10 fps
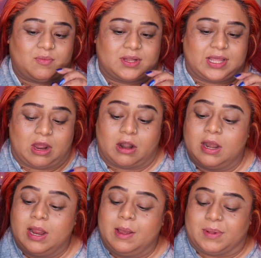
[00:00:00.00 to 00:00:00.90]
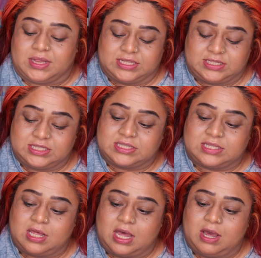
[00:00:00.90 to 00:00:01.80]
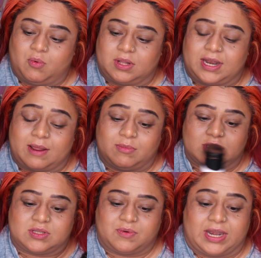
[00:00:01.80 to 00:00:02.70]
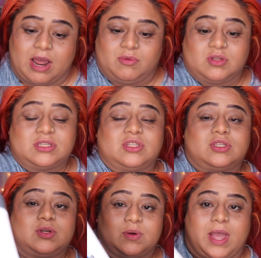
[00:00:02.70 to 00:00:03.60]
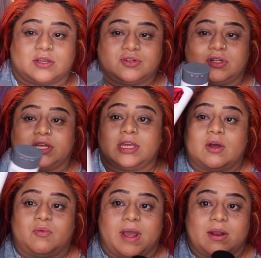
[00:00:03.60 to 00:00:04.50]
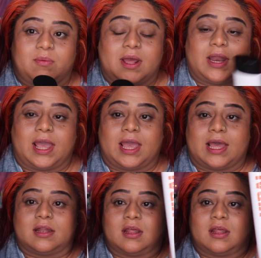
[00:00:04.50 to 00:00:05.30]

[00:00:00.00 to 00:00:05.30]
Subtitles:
what they are. But this is the one that I'm using right now. I'm using 2 actually, the red one and